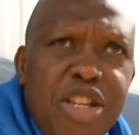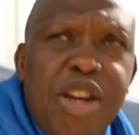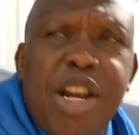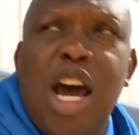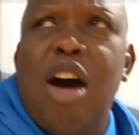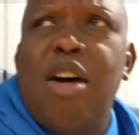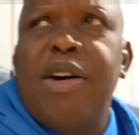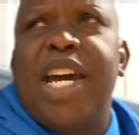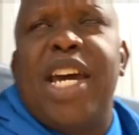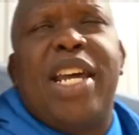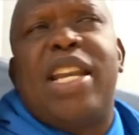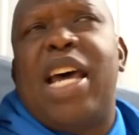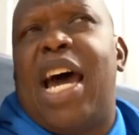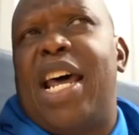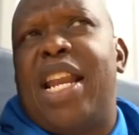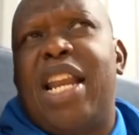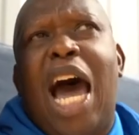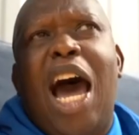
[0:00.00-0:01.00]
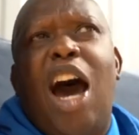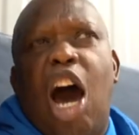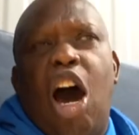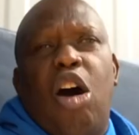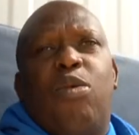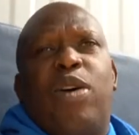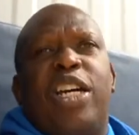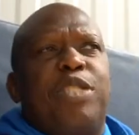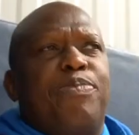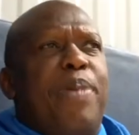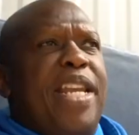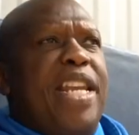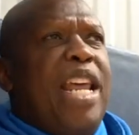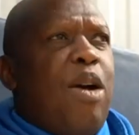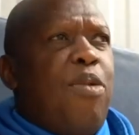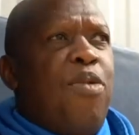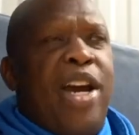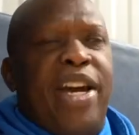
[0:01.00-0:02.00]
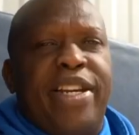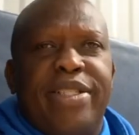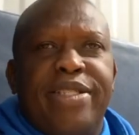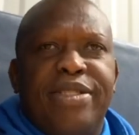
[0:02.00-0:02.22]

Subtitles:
You know, and I always been that way.